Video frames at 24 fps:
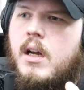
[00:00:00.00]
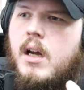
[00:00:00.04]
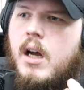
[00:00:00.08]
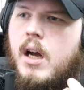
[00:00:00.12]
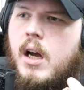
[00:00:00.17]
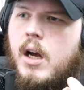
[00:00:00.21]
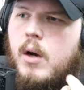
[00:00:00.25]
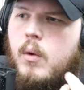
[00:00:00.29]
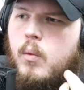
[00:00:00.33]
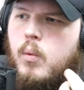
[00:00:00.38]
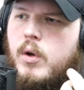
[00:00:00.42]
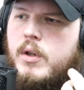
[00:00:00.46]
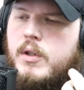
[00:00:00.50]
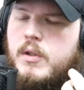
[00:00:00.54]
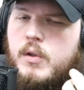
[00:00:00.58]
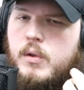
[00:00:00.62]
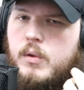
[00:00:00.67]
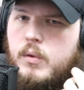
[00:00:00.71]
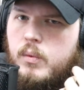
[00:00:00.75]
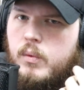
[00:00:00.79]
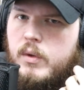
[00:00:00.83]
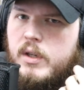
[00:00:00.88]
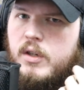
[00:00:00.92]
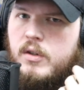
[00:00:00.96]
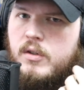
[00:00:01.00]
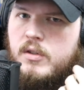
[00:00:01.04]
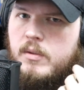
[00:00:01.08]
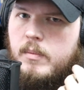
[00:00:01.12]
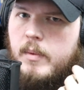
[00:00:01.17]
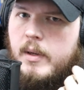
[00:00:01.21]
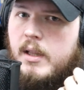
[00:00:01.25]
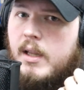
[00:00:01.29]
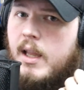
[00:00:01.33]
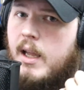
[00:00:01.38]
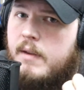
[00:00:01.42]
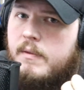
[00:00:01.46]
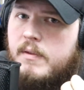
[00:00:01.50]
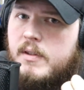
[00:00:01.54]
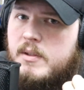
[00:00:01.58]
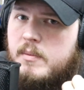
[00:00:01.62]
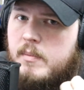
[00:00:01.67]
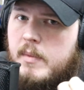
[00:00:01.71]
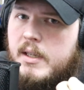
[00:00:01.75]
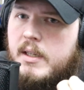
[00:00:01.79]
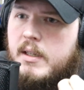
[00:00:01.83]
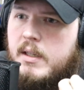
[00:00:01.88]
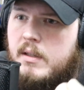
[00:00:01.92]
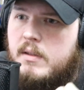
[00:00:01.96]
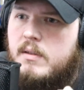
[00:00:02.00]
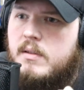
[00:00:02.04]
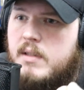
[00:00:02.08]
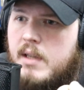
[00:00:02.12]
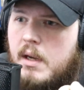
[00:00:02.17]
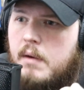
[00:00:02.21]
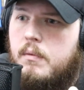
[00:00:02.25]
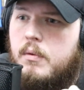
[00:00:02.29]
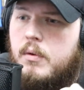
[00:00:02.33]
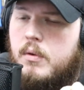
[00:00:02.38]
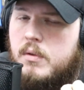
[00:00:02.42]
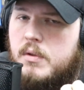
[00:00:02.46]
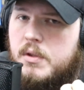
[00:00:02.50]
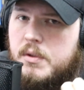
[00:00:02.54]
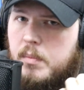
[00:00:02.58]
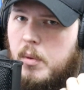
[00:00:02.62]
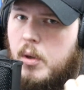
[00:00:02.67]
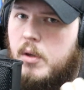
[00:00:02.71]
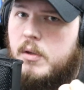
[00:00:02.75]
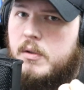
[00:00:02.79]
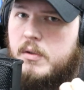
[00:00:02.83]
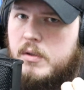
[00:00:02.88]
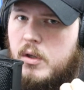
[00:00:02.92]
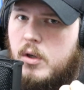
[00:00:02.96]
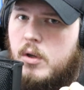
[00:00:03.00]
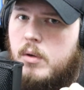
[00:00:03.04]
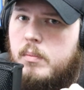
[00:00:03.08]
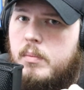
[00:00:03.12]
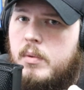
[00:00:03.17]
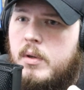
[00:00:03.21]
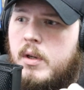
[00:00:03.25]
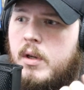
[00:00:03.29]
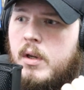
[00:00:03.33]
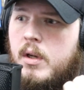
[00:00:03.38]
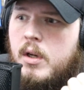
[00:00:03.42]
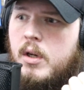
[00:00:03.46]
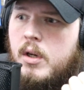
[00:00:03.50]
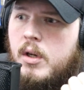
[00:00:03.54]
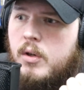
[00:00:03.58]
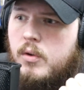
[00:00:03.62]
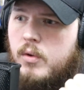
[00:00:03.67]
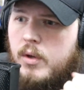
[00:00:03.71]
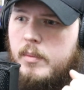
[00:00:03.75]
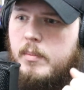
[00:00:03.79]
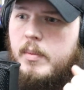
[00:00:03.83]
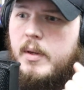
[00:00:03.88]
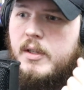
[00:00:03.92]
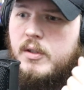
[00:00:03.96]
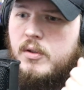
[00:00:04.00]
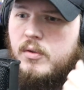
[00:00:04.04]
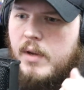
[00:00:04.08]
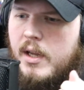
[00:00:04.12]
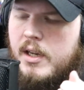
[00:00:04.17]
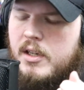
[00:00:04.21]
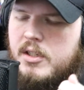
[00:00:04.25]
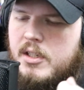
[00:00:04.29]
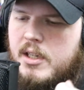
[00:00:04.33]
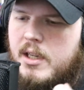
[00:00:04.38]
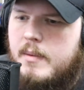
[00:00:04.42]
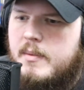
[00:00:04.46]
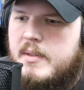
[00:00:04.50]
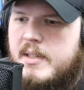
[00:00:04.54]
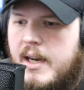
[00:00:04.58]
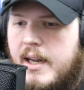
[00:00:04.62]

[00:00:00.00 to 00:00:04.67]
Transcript: 1, 2, 3 years of my life, is making several small scope grid-based strategy games.